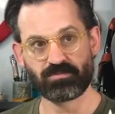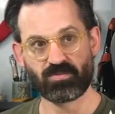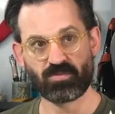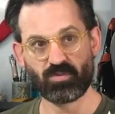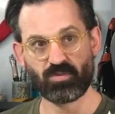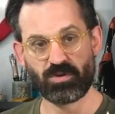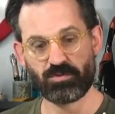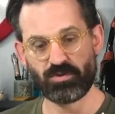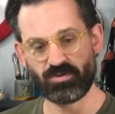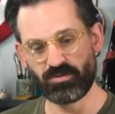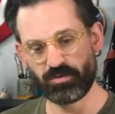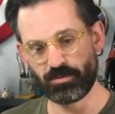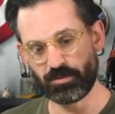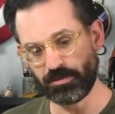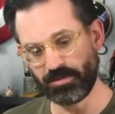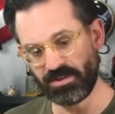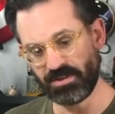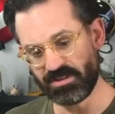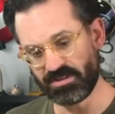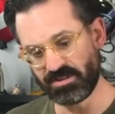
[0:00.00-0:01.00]
removable
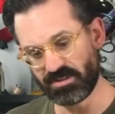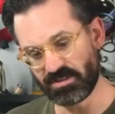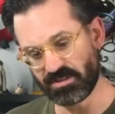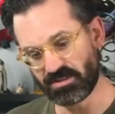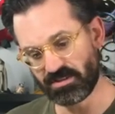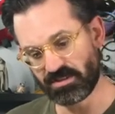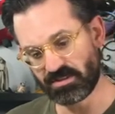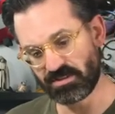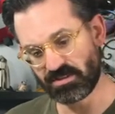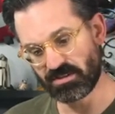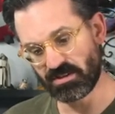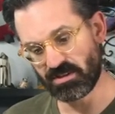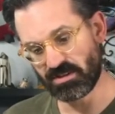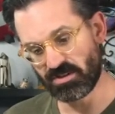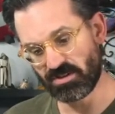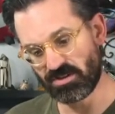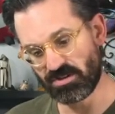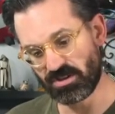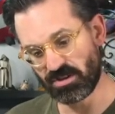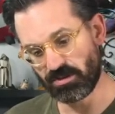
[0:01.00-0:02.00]
pieces
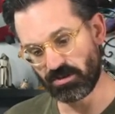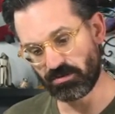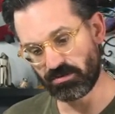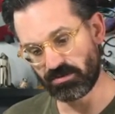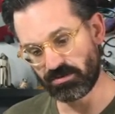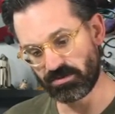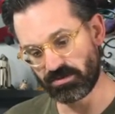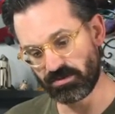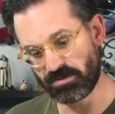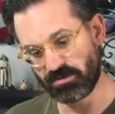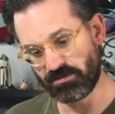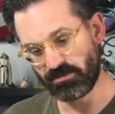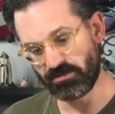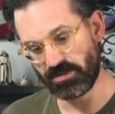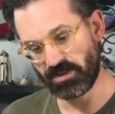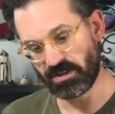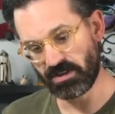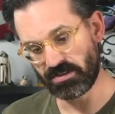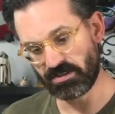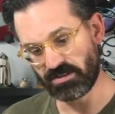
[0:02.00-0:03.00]
don't
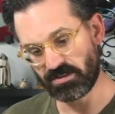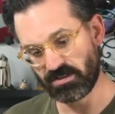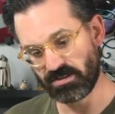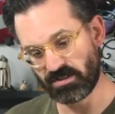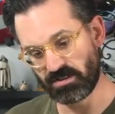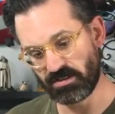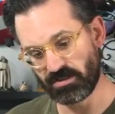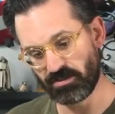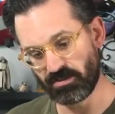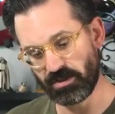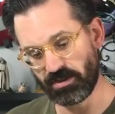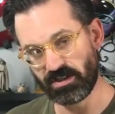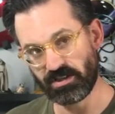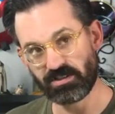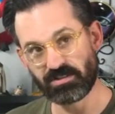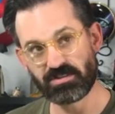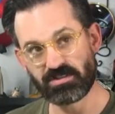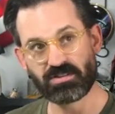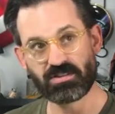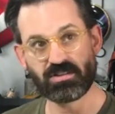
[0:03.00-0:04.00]
fit the
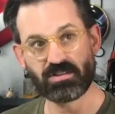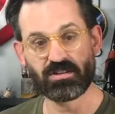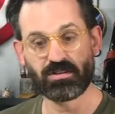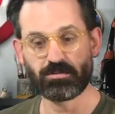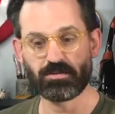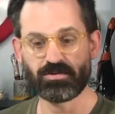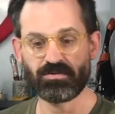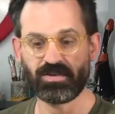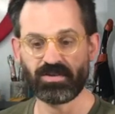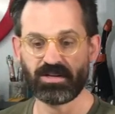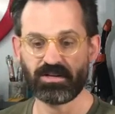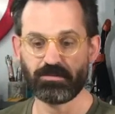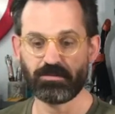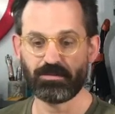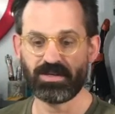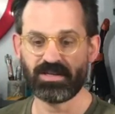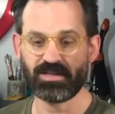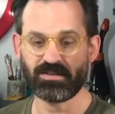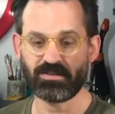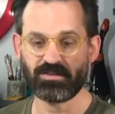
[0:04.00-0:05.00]
greatest into the provided
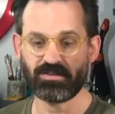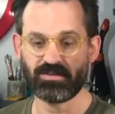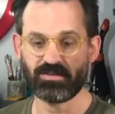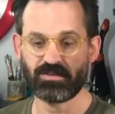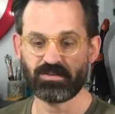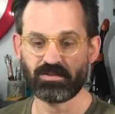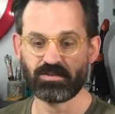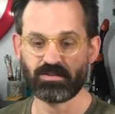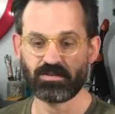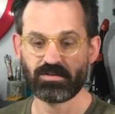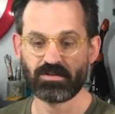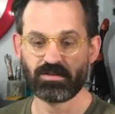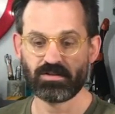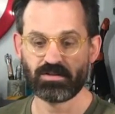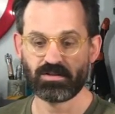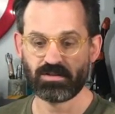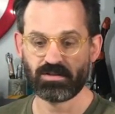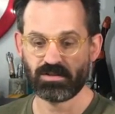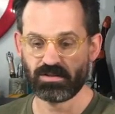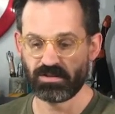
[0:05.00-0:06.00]
pegs.
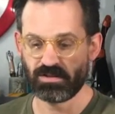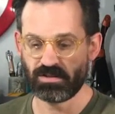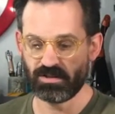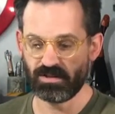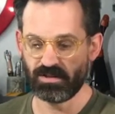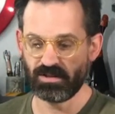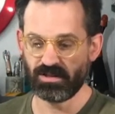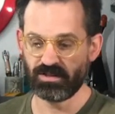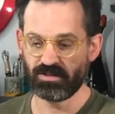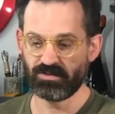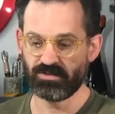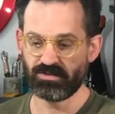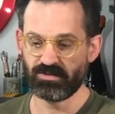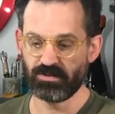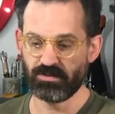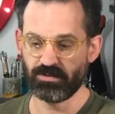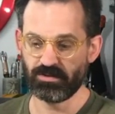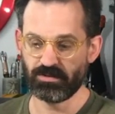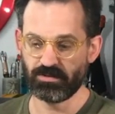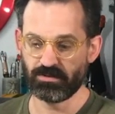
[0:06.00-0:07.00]
Uh,
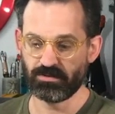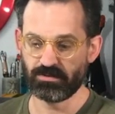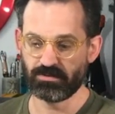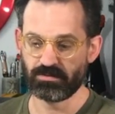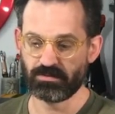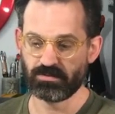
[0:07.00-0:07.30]
so